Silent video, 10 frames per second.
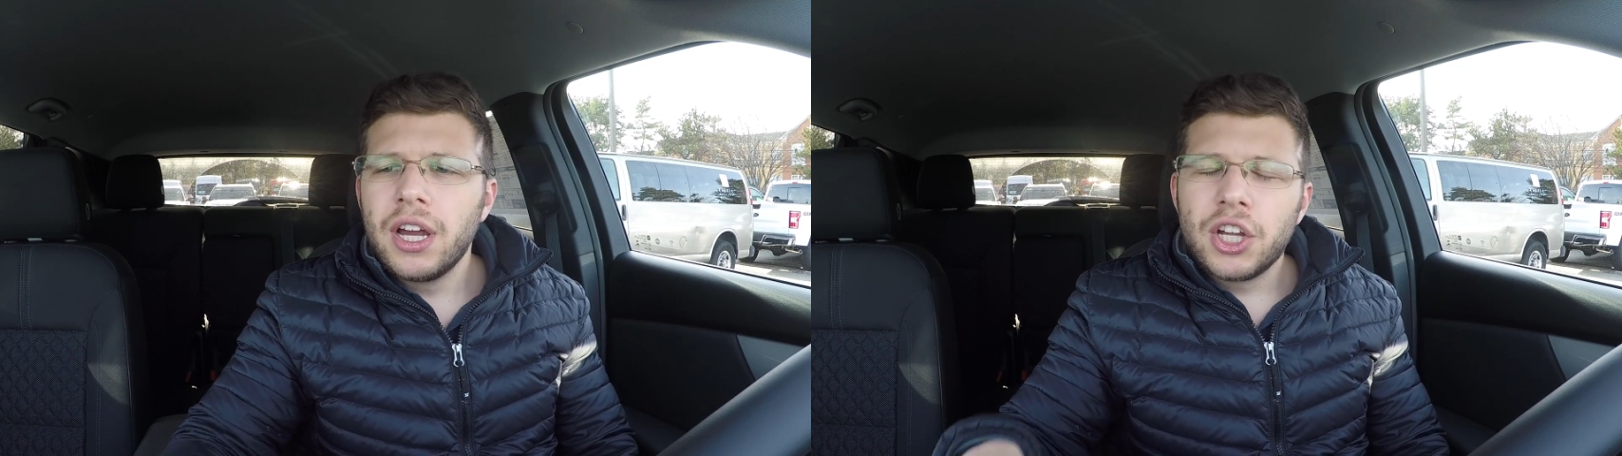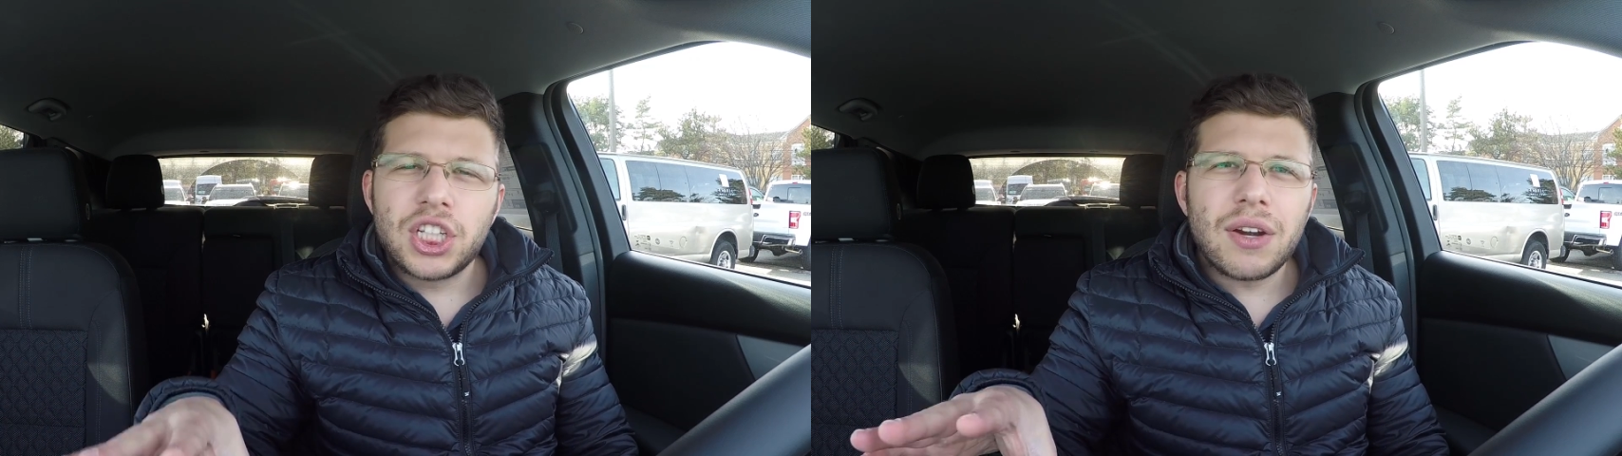
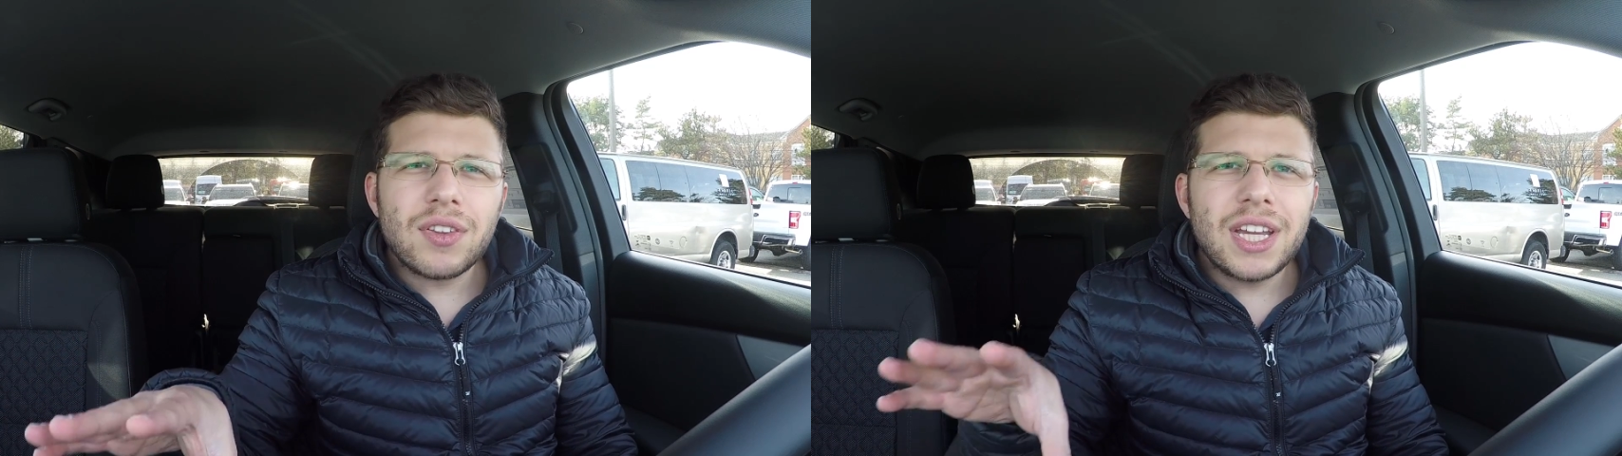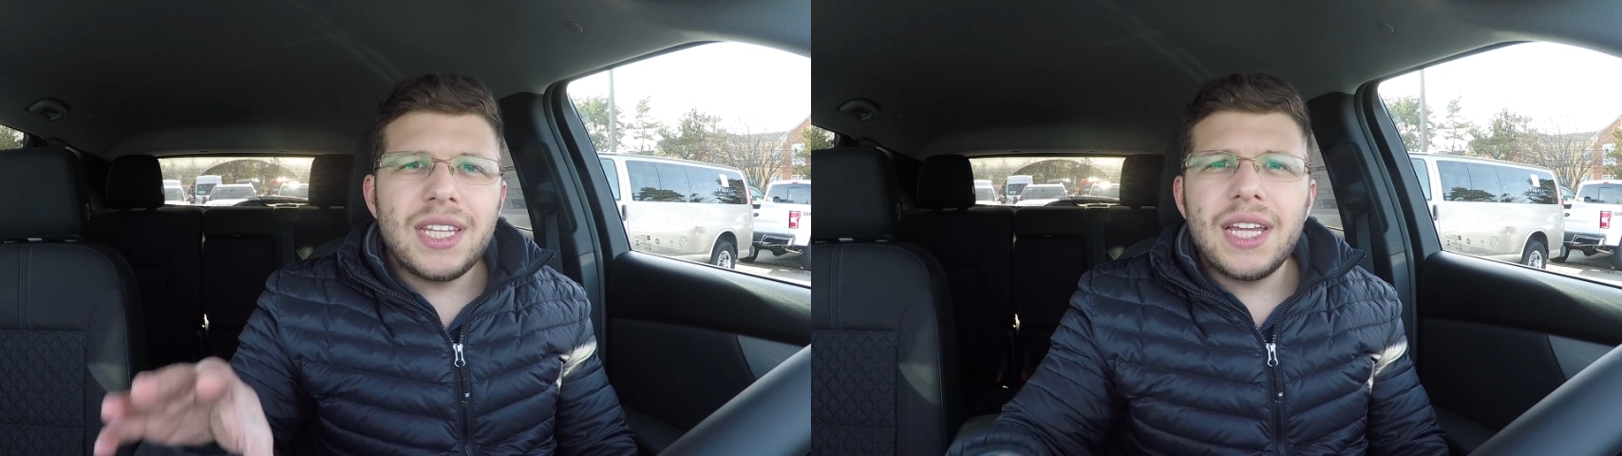
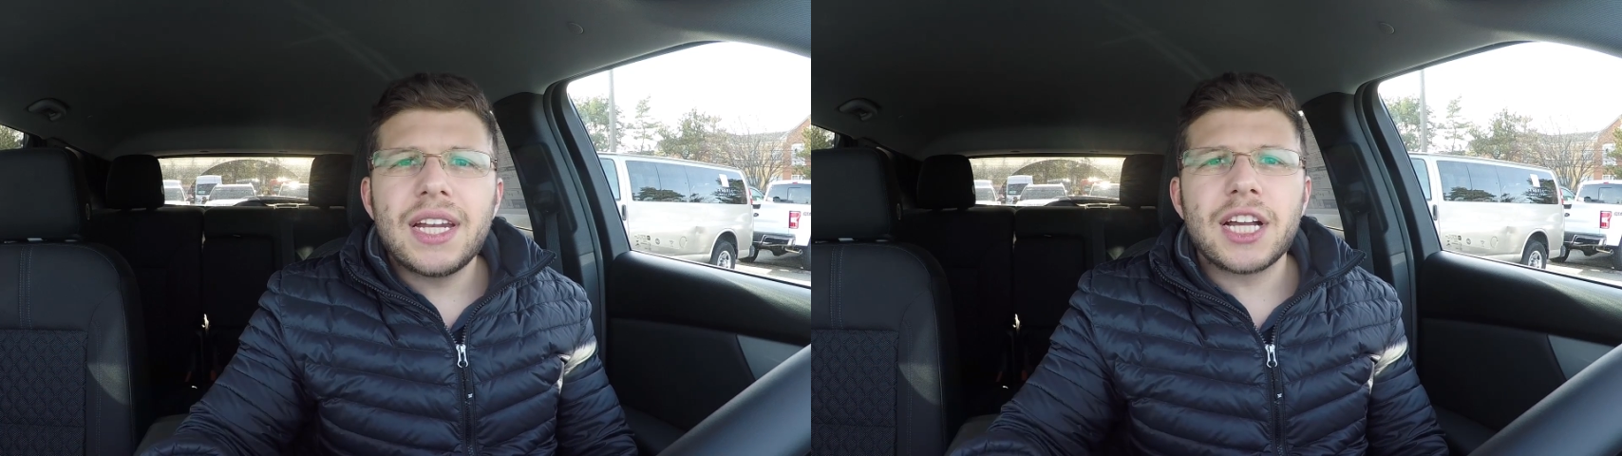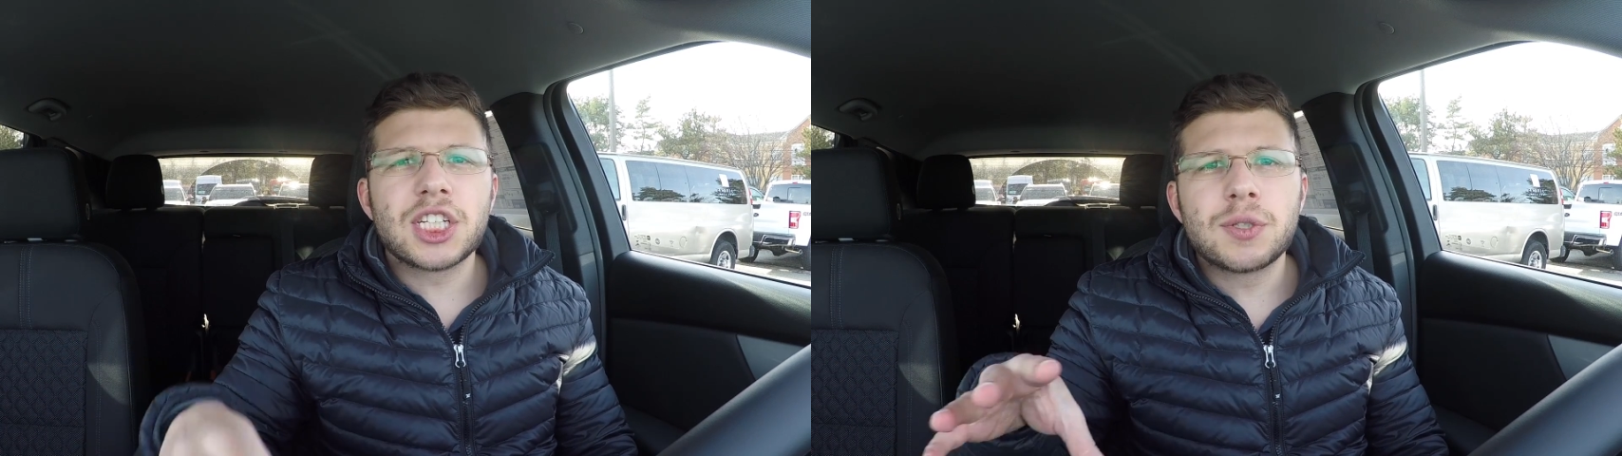Chevrolet needed
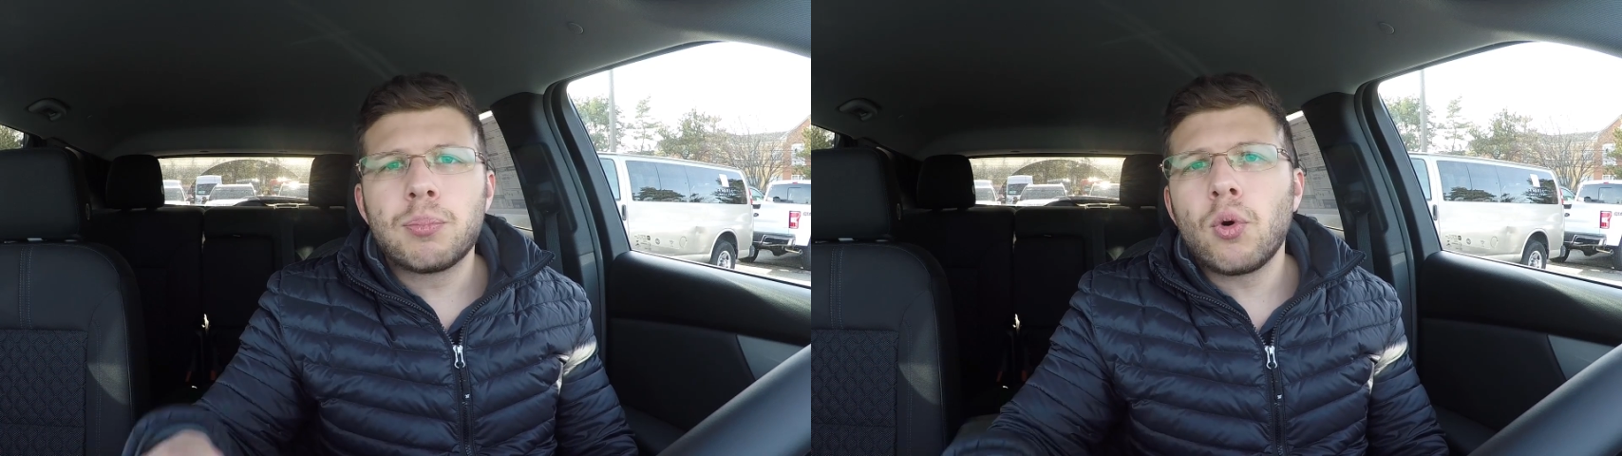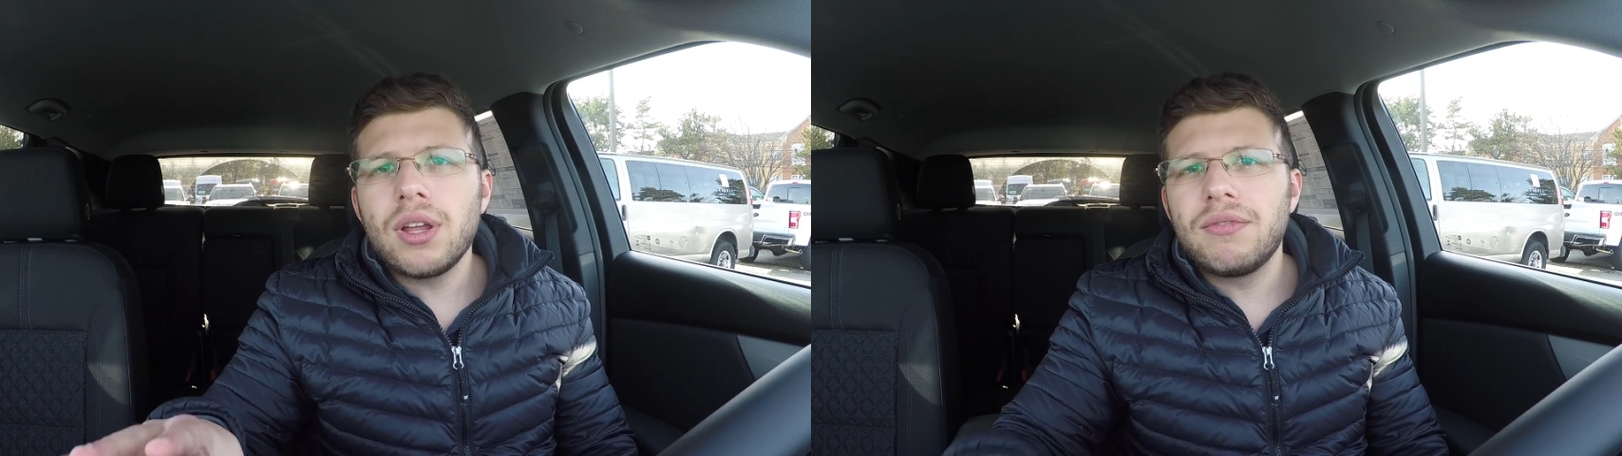a sporty